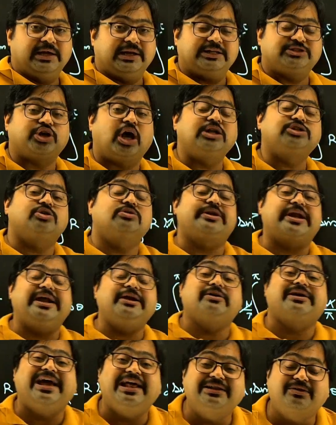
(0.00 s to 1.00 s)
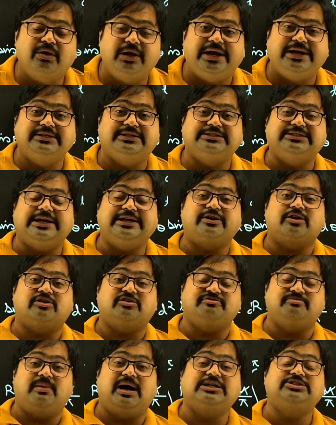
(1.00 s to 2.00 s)
Let's also try to calculate the center
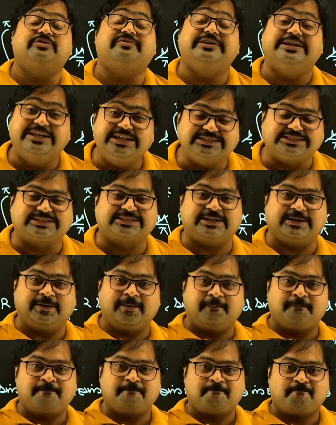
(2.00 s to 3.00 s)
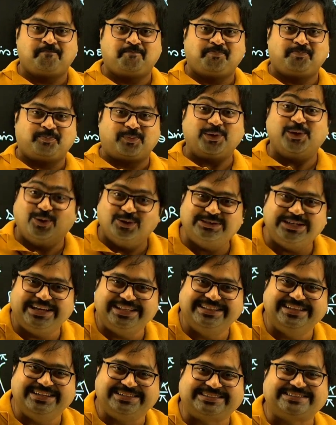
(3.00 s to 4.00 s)
of mass of a disk
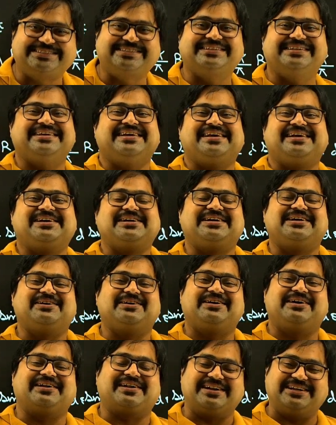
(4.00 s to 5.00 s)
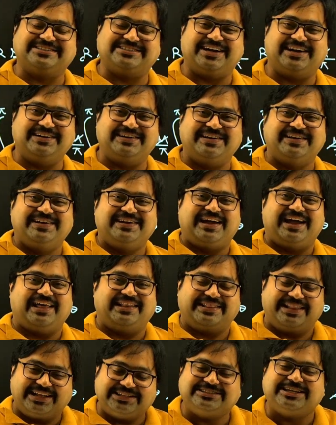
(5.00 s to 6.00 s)
using this result,
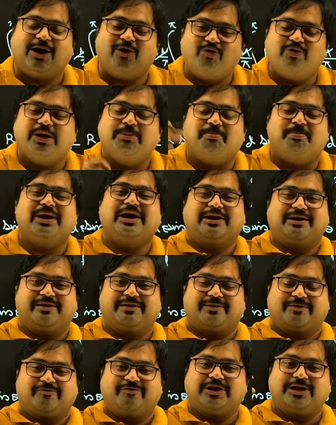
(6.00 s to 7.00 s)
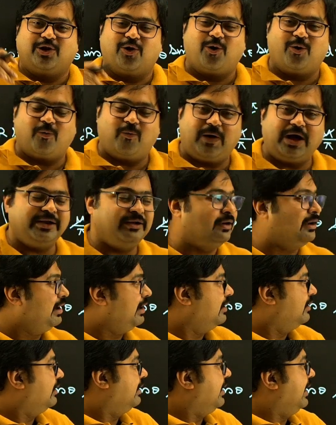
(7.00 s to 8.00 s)
and that's how we build. We know
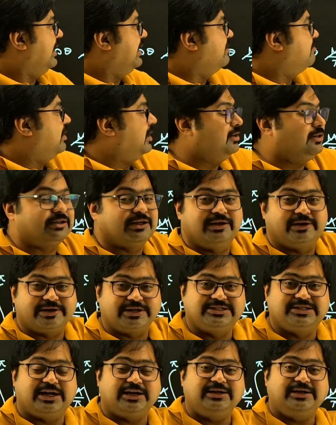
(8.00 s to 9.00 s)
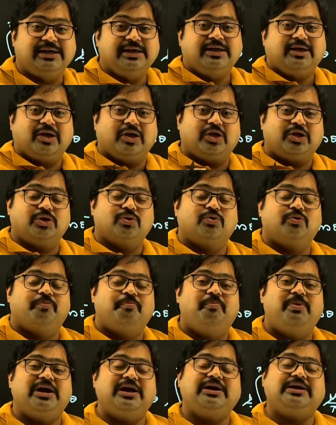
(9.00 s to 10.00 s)
one elemental result, you
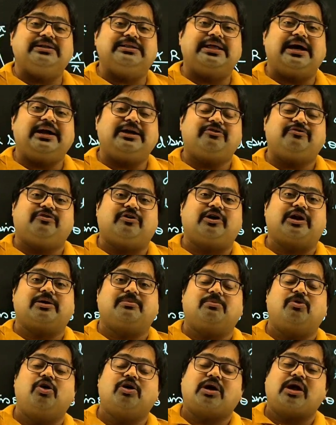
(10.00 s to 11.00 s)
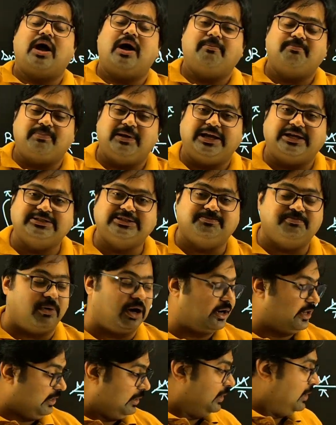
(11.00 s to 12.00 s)
build that for a more complex
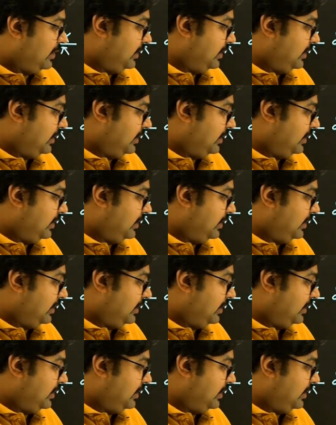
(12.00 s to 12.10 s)
body.